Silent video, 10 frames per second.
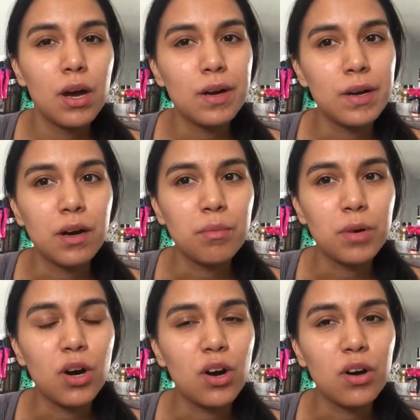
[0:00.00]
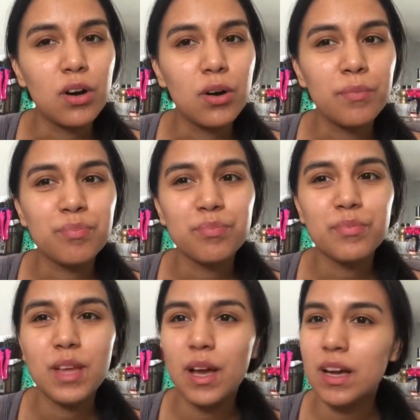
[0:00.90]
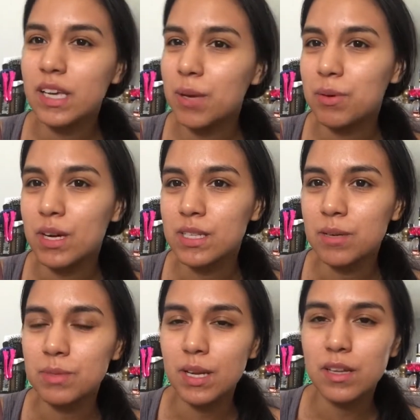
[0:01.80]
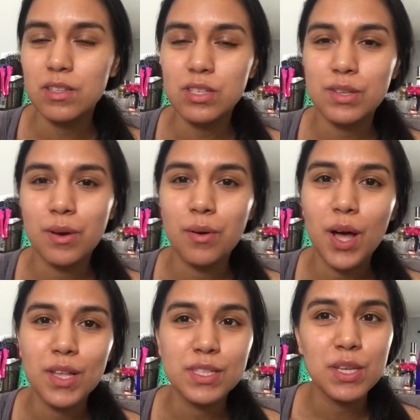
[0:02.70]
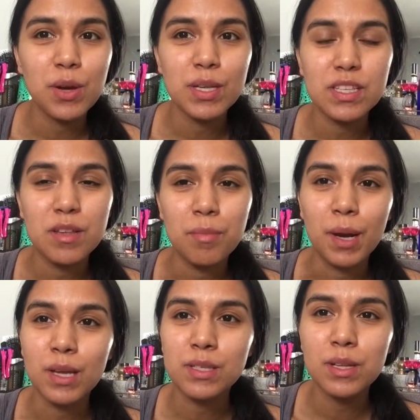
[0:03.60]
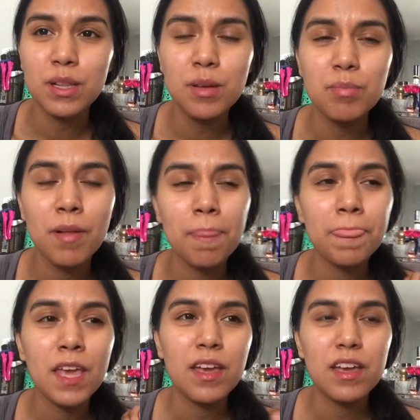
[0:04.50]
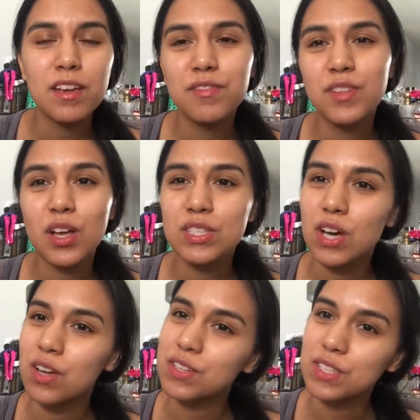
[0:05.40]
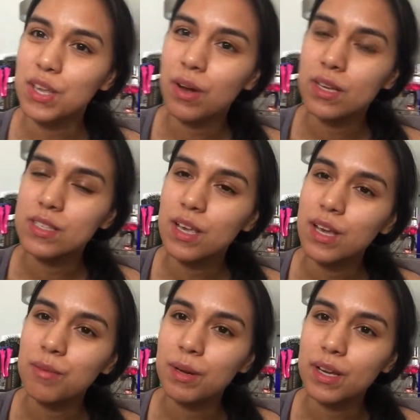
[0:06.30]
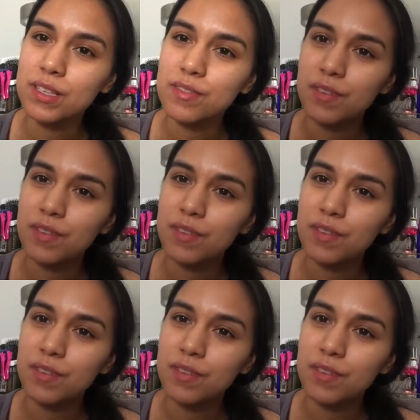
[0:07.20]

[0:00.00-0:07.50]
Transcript: um, I'll um, keep you guys updated. So I'll see you guys in my next clip. If not, I'll see you guys in my next